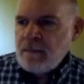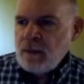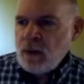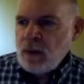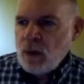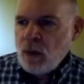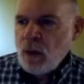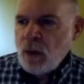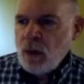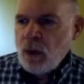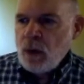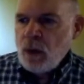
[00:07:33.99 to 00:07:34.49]

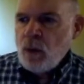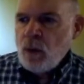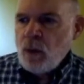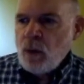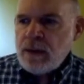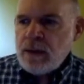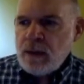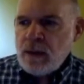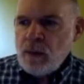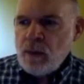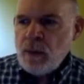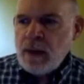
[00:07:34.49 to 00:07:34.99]
Or wait
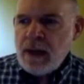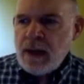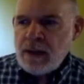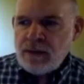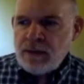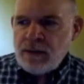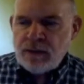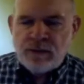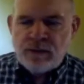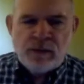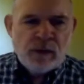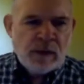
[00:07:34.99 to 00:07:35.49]
till we got
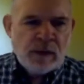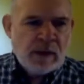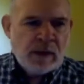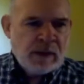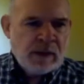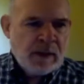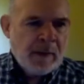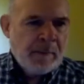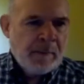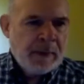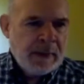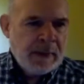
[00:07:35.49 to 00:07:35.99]
the circuit
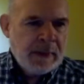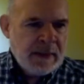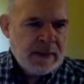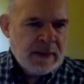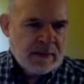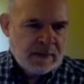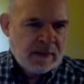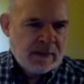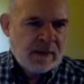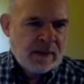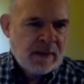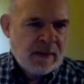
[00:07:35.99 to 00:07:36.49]
complete?